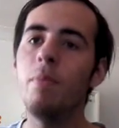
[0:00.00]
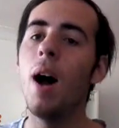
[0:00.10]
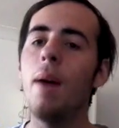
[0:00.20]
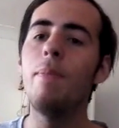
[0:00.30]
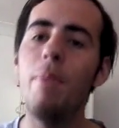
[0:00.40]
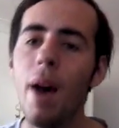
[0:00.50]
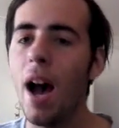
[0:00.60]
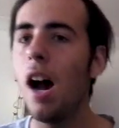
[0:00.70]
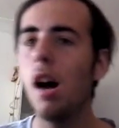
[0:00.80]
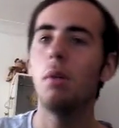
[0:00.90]
My
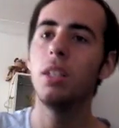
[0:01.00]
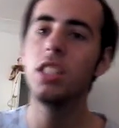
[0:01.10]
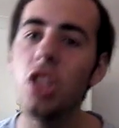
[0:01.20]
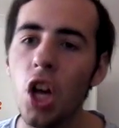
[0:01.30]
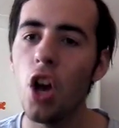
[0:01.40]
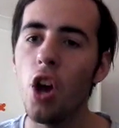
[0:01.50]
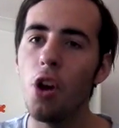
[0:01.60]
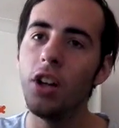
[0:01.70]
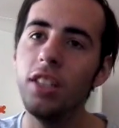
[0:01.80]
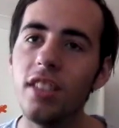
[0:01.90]
power's
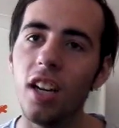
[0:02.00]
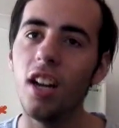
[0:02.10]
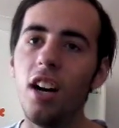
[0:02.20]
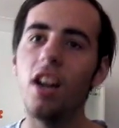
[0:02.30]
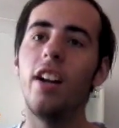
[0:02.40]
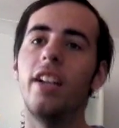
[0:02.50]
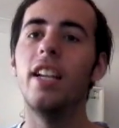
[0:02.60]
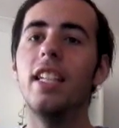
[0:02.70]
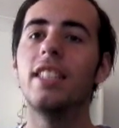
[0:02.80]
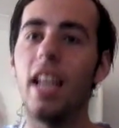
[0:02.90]
turned on.
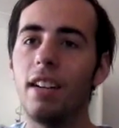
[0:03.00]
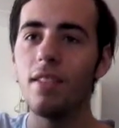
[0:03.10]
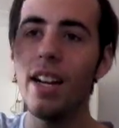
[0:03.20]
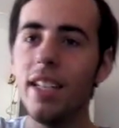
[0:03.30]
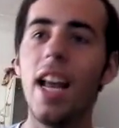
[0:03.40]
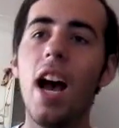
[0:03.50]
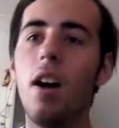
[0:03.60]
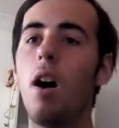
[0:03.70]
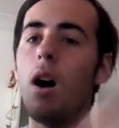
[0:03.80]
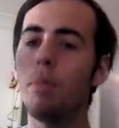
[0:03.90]
Start right
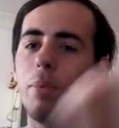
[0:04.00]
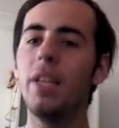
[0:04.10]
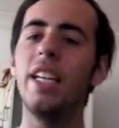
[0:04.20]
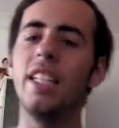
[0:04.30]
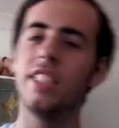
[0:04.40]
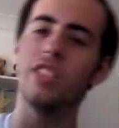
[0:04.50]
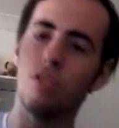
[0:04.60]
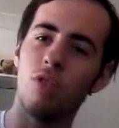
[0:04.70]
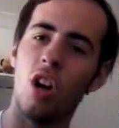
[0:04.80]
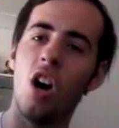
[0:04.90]
now, I'll be
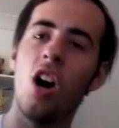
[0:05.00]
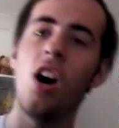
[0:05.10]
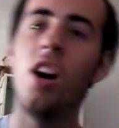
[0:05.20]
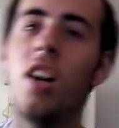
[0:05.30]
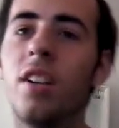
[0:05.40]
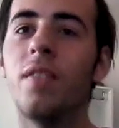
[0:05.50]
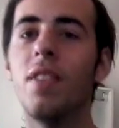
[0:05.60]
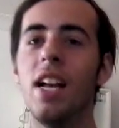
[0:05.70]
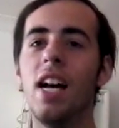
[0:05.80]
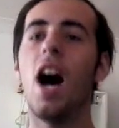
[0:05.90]
strong.
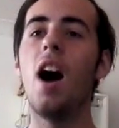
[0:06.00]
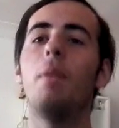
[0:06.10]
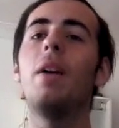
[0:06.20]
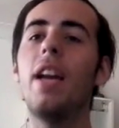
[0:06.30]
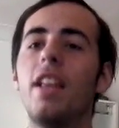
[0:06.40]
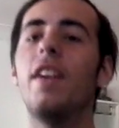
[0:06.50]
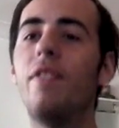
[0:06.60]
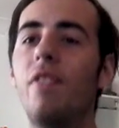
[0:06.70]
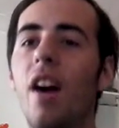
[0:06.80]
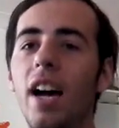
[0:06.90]
I'll play the
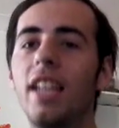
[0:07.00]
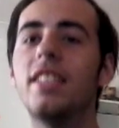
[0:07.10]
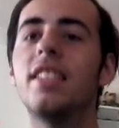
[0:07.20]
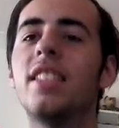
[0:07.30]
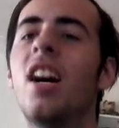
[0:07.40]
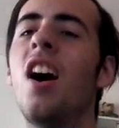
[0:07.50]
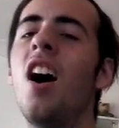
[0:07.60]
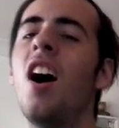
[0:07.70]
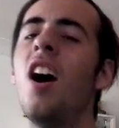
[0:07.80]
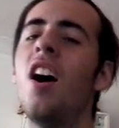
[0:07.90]
fight
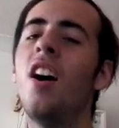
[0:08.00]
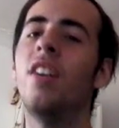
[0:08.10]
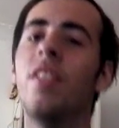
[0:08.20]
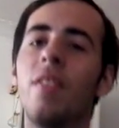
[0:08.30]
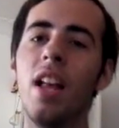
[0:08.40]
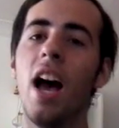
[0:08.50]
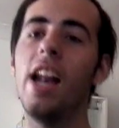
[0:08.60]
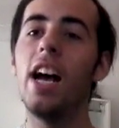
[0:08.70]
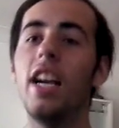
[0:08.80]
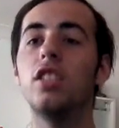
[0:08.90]
song.
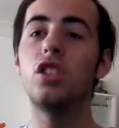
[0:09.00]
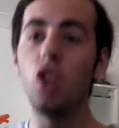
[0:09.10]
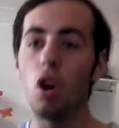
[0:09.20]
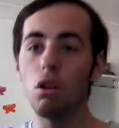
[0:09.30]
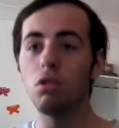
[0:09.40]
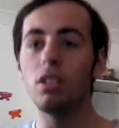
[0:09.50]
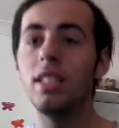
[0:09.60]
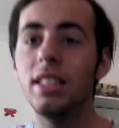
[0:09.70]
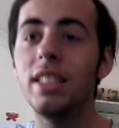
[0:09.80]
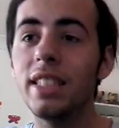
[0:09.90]
And I don't
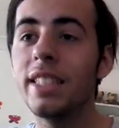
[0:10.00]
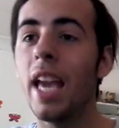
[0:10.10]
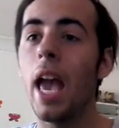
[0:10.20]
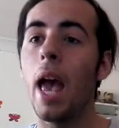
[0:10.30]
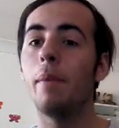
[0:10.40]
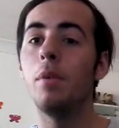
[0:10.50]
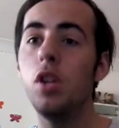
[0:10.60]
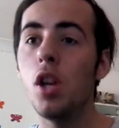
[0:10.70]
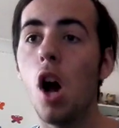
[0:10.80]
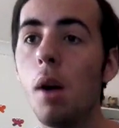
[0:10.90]
really care what
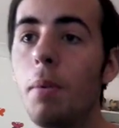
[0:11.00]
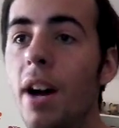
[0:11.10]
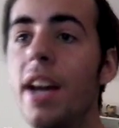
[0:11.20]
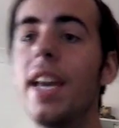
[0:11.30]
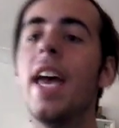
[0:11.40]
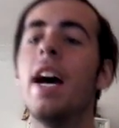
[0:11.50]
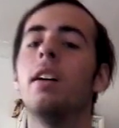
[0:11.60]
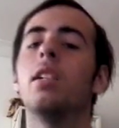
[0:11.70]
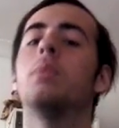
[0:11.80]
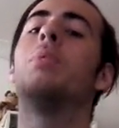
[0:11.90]
nobody
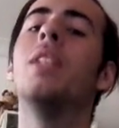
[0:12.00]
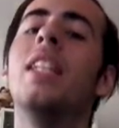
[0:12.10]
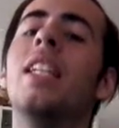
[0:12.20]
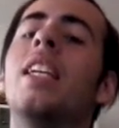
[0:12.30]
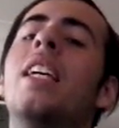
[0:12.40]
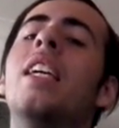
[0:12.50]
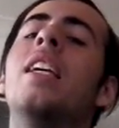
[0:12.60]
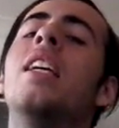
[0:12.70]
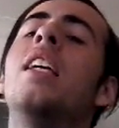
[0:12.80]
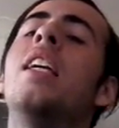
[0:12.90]
else
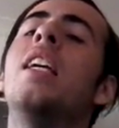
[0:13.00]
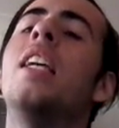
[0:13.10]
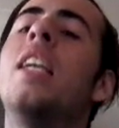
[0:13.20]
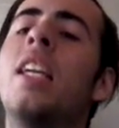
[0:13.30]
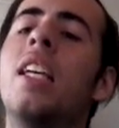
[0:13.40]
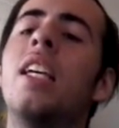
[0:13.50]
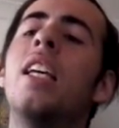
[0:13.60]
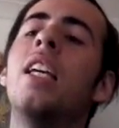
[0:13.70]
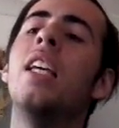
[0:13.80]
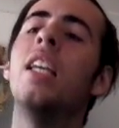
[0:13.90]

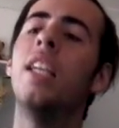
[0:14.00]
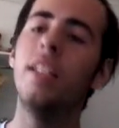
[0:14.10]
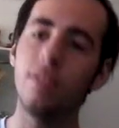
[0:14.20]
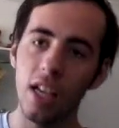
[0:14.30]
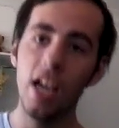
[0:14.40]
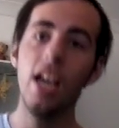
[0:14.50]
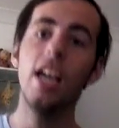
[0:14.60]
believes,